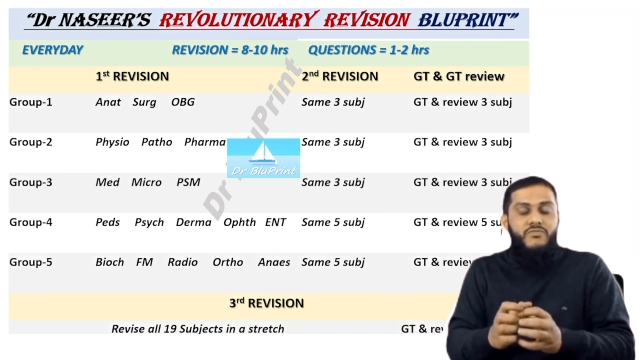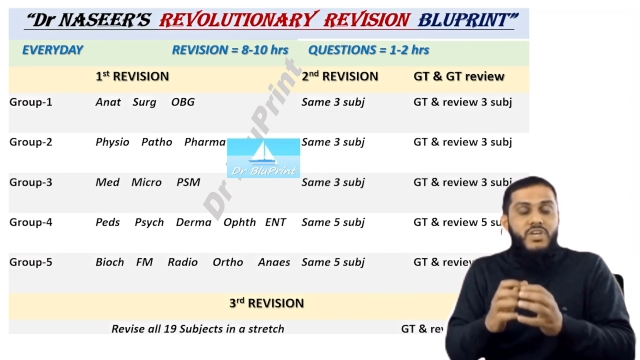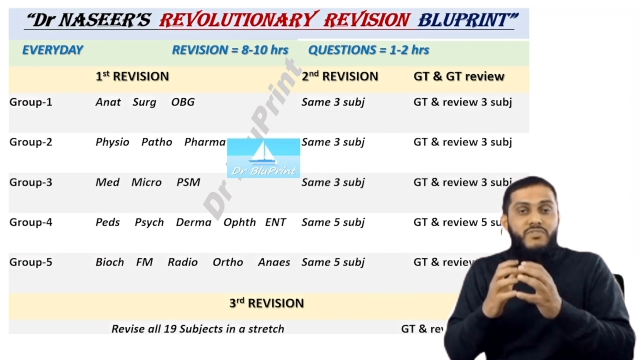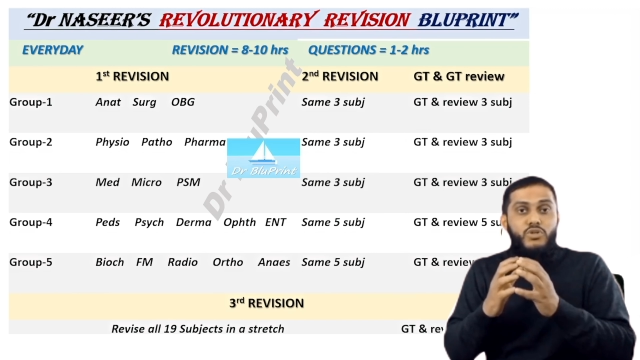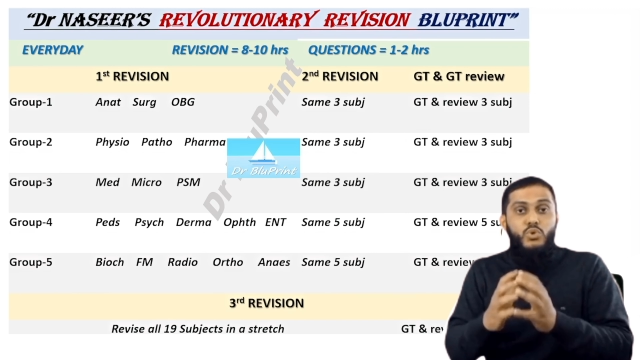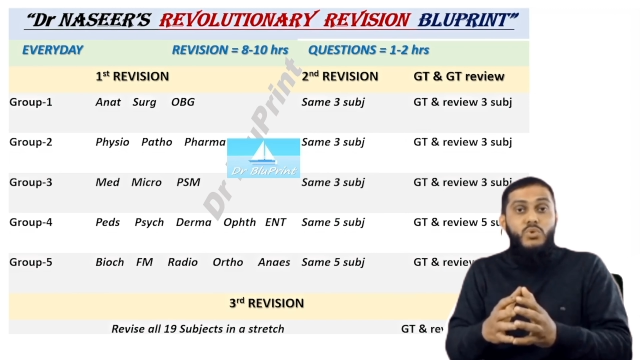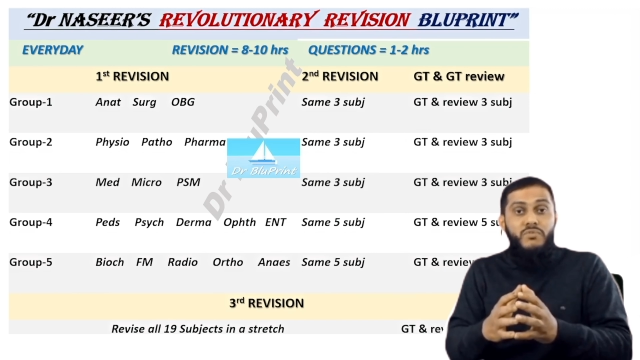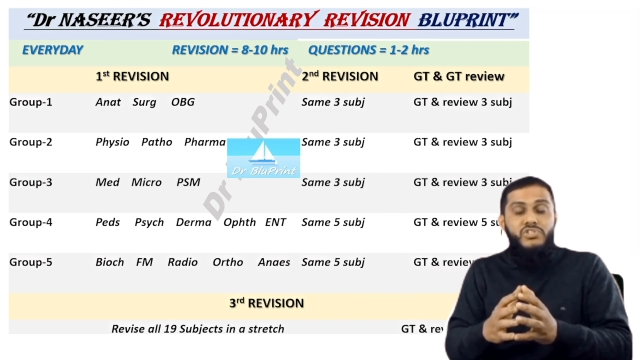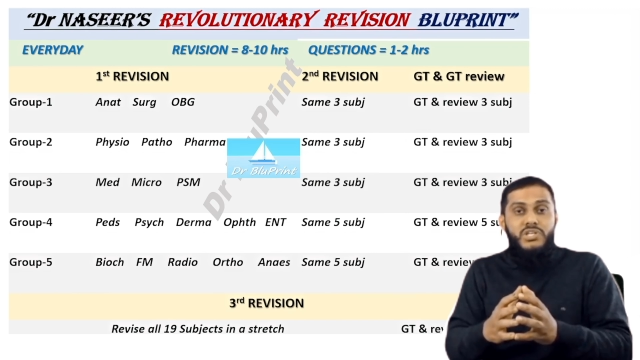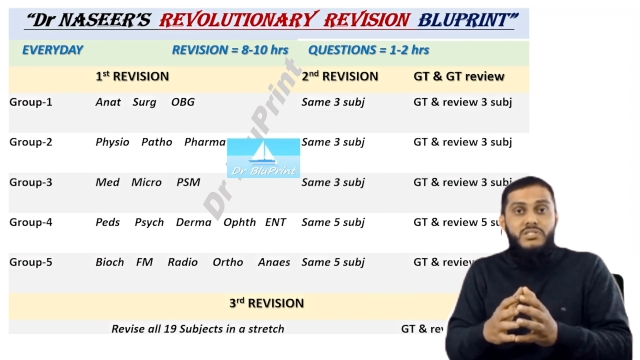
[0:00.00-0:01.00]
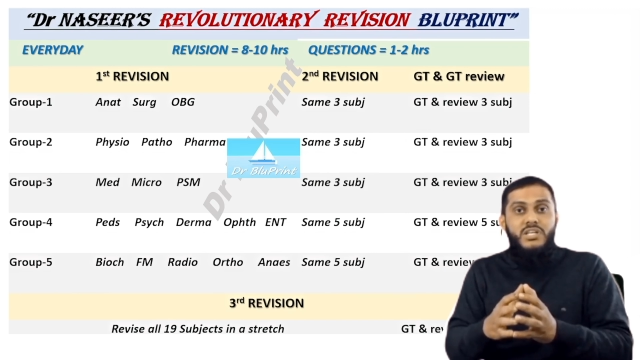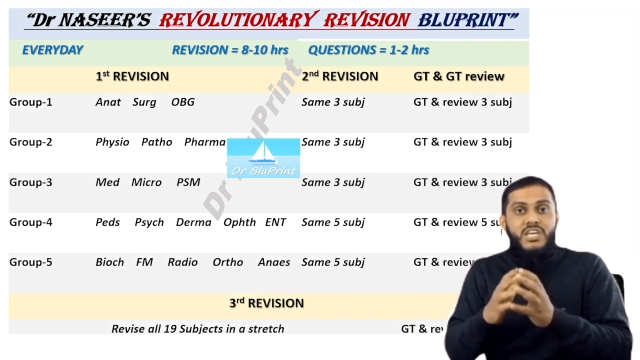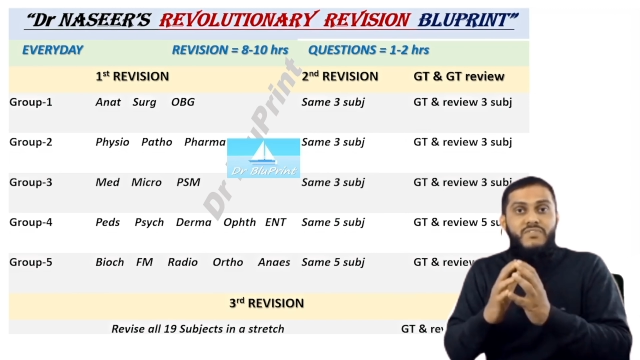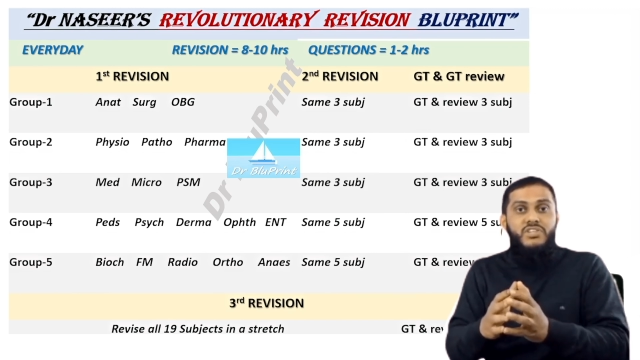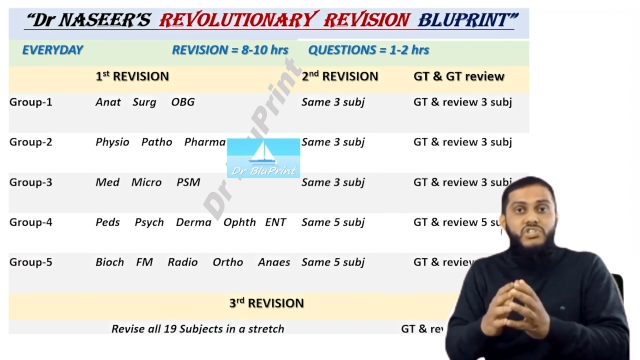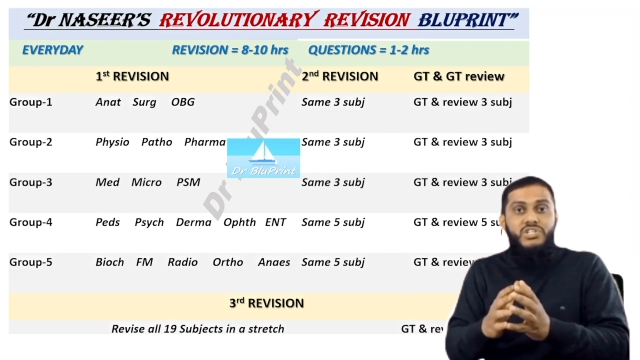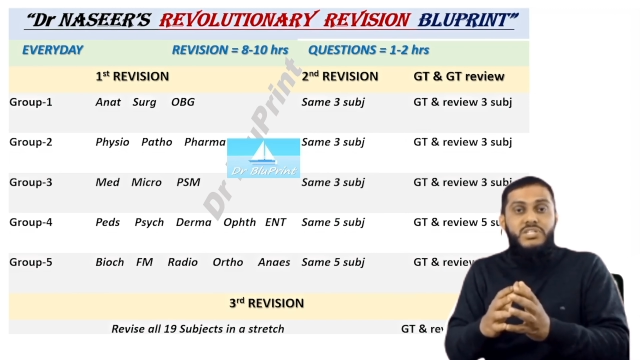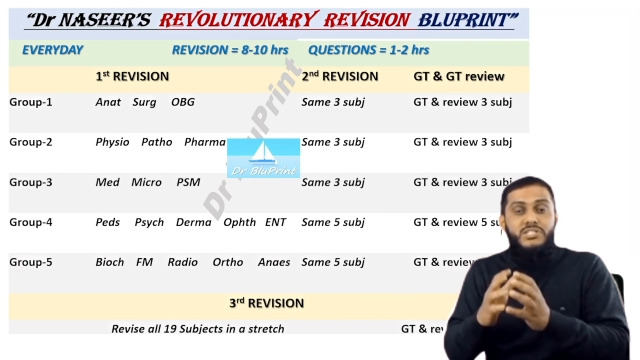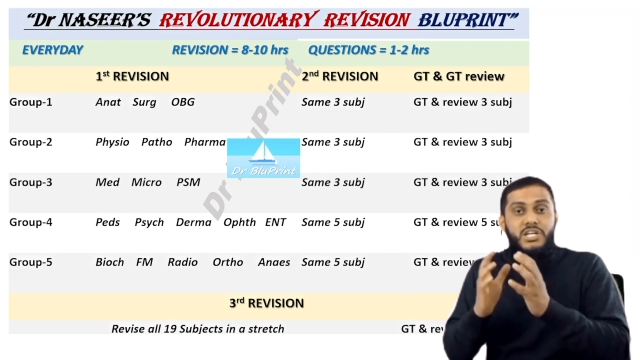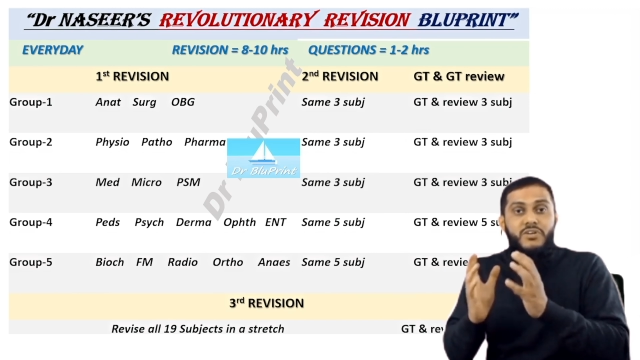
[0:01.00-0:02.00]
giving 2 revisions, then giving the
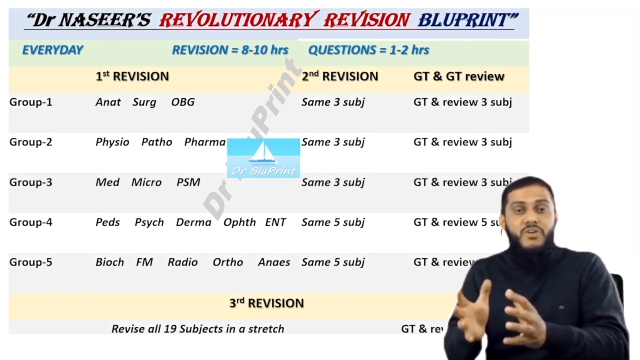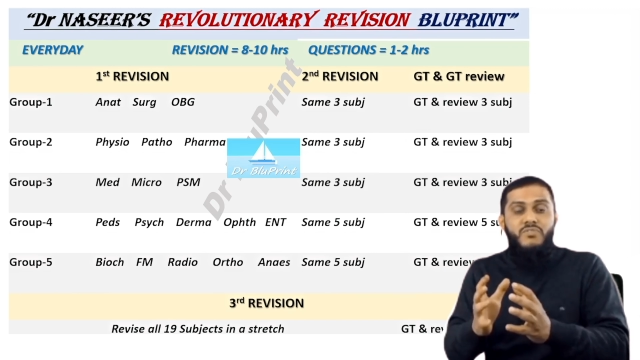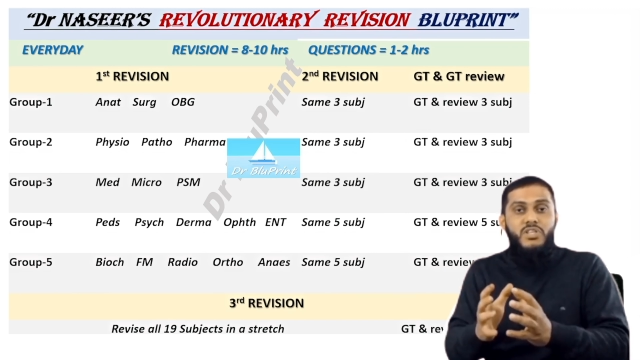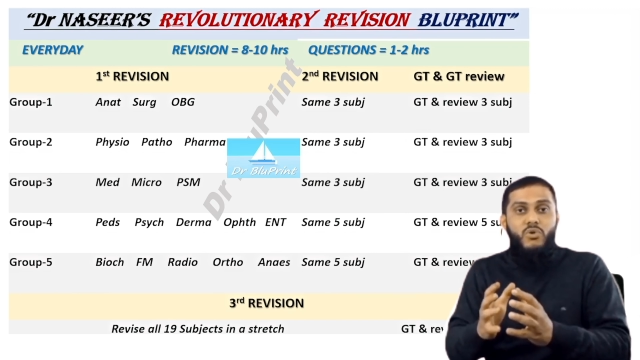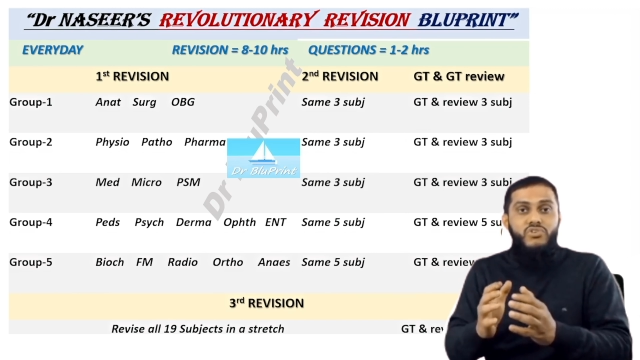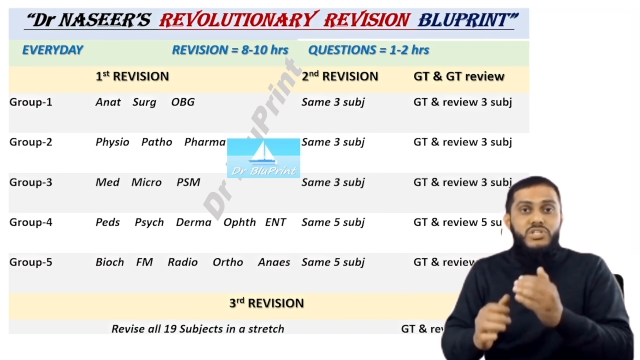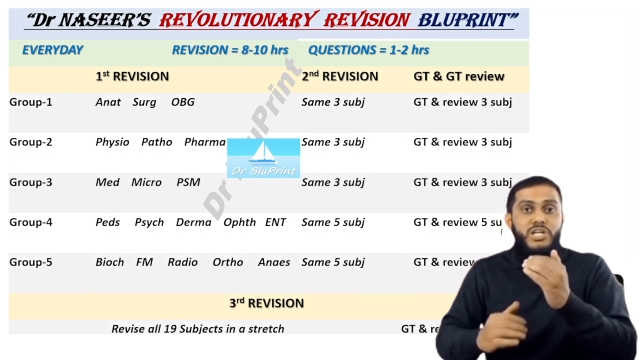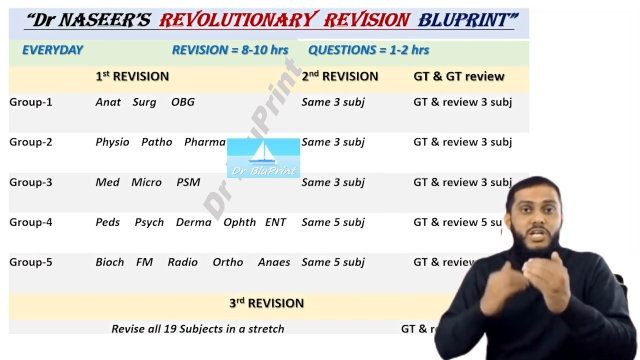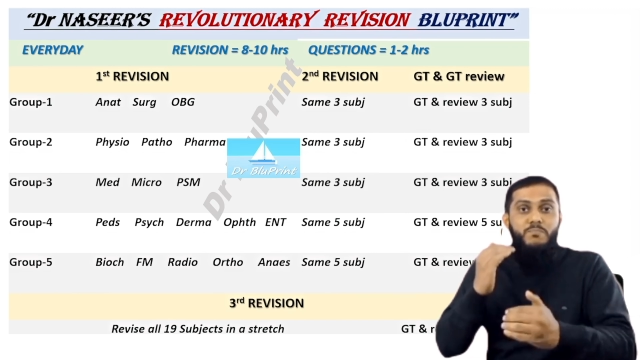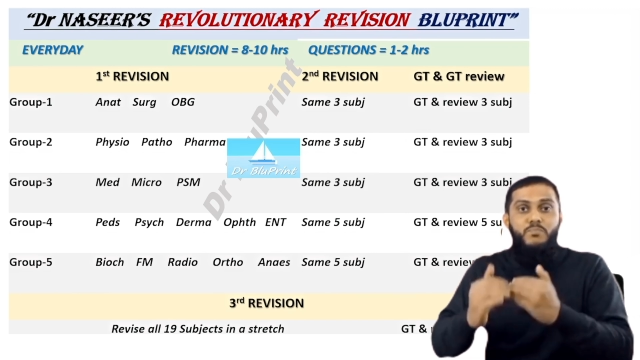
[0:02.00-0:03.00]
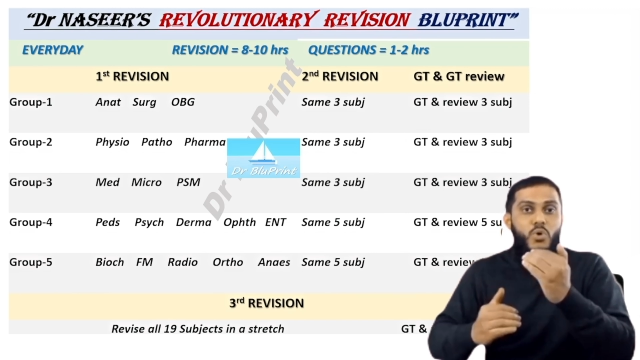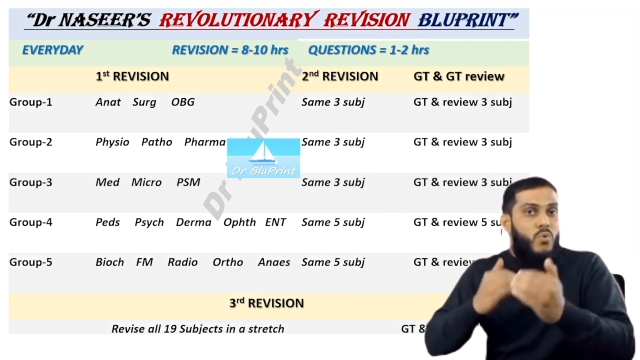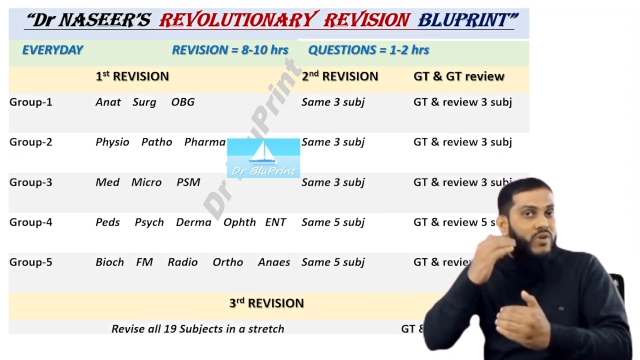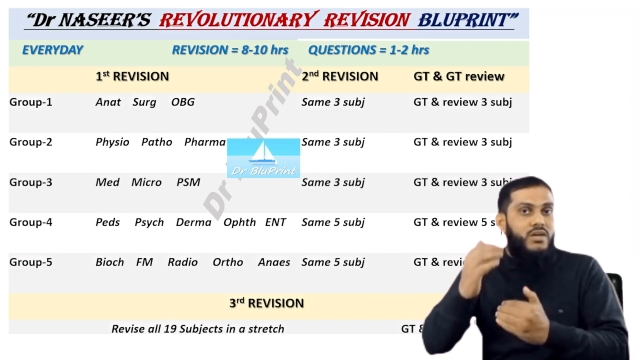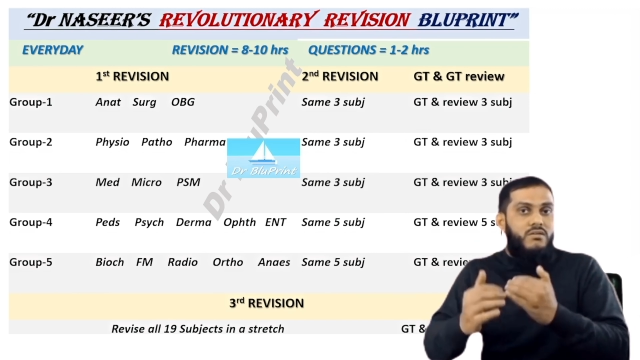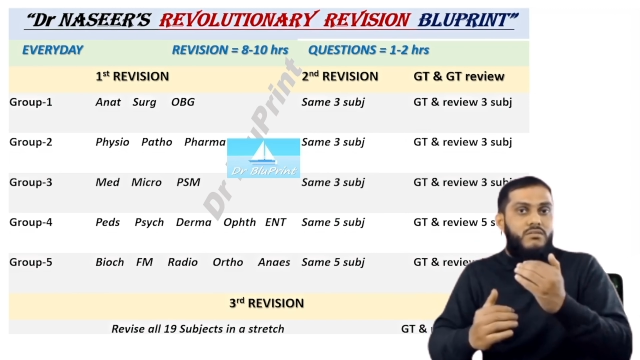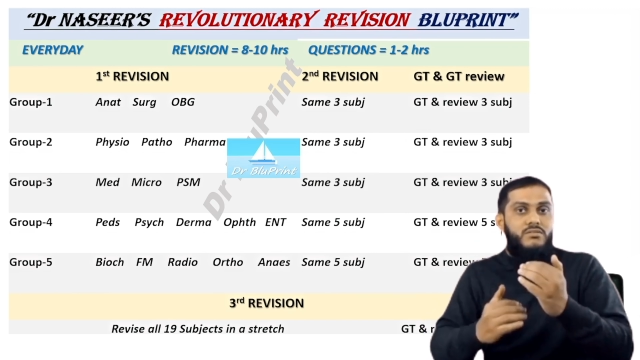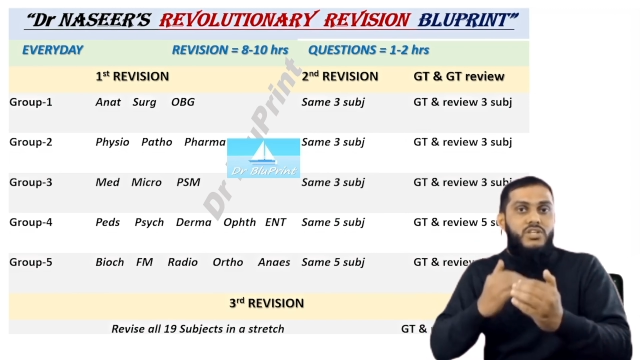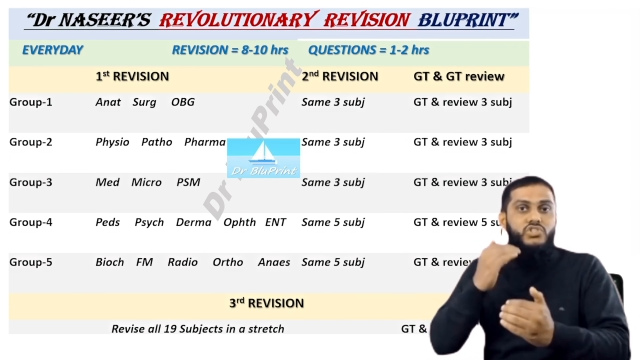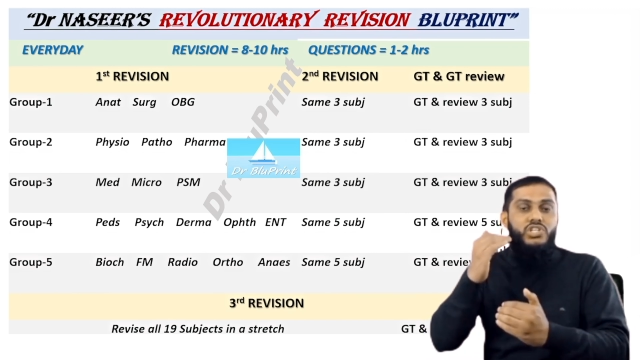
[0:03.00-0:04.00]
GTs, then reviewing the questions and improving
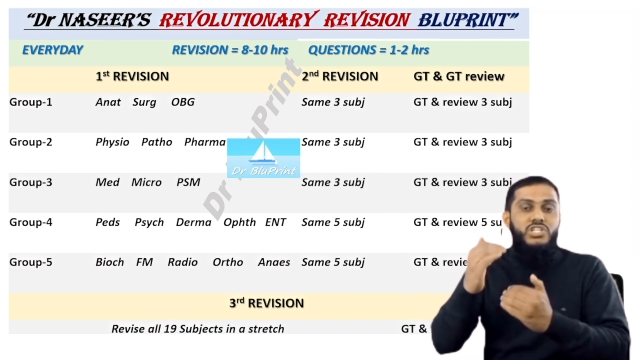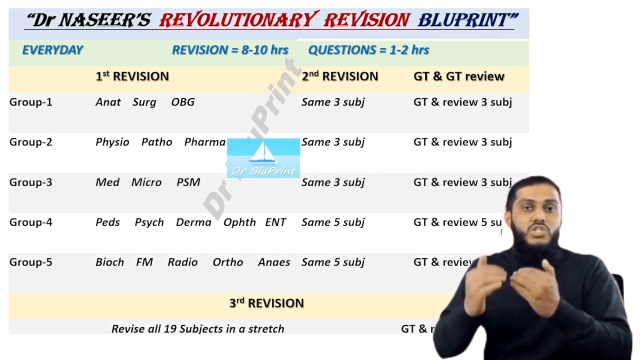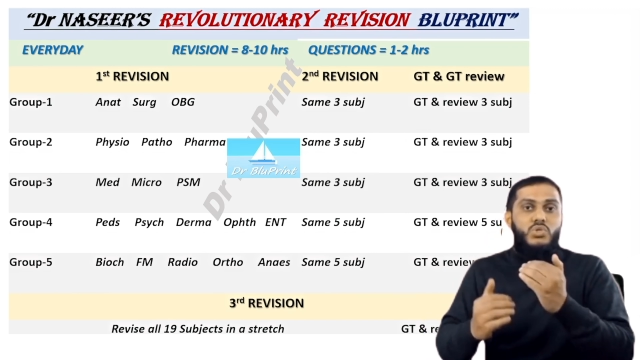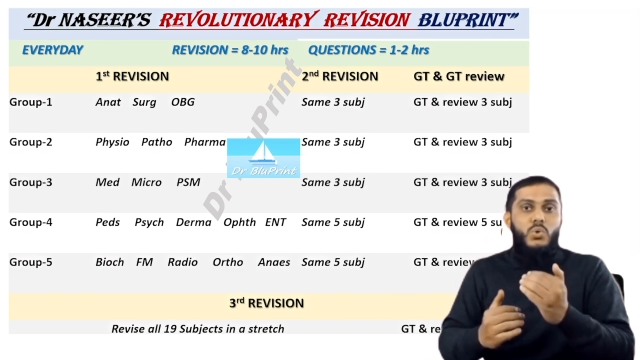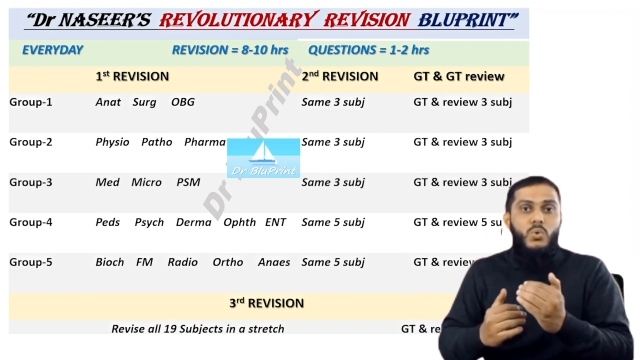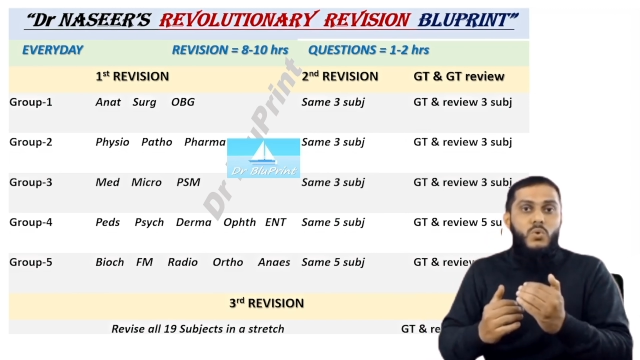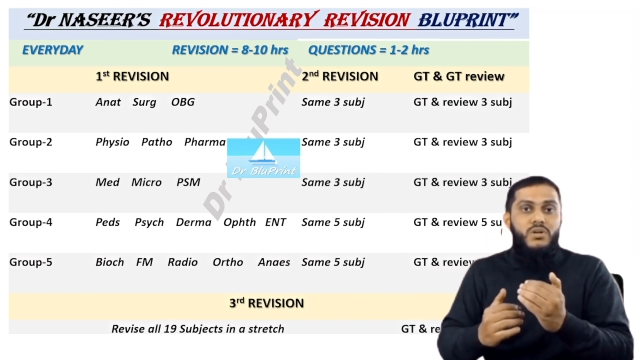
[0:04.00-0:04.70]
the GT score,